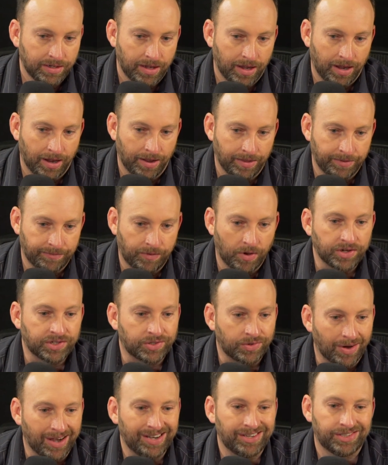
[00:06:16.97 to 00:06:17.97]
Uh, the
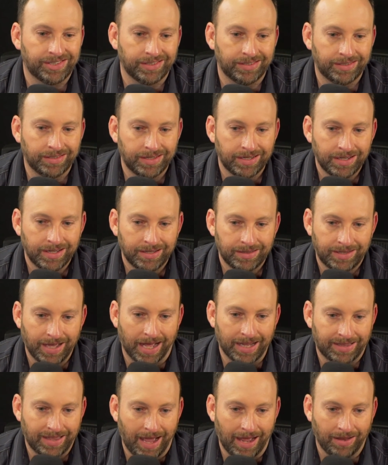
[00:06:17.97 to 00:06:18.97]
frustration
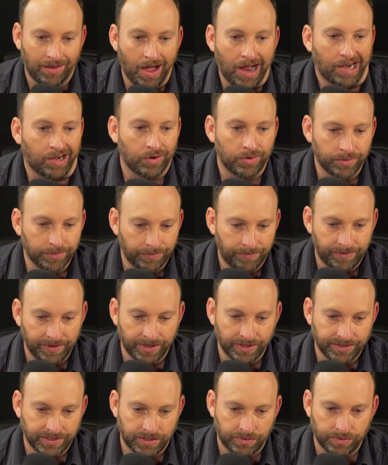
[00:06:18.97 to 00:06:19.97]
that that locker room
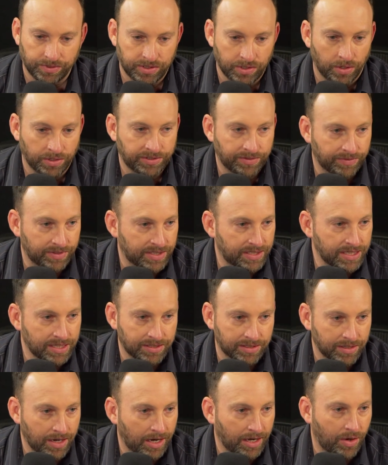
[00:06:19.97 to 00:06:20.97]
feels as a result of the
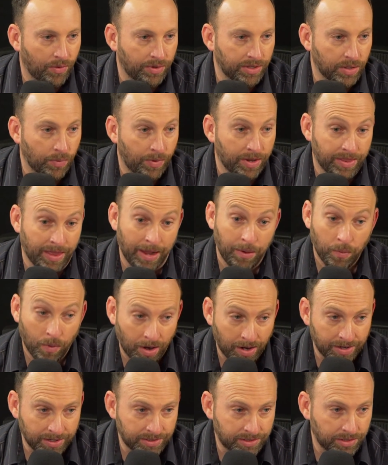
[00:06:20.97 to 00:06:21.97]
season not going the way they
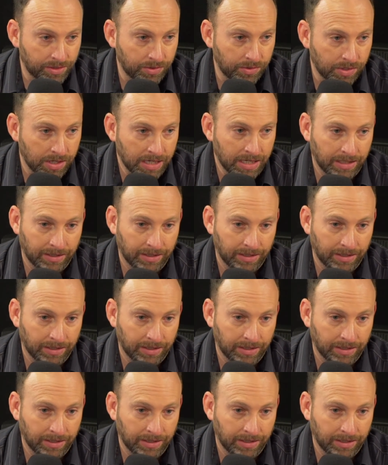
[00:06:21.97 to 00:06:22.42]
wanted it to,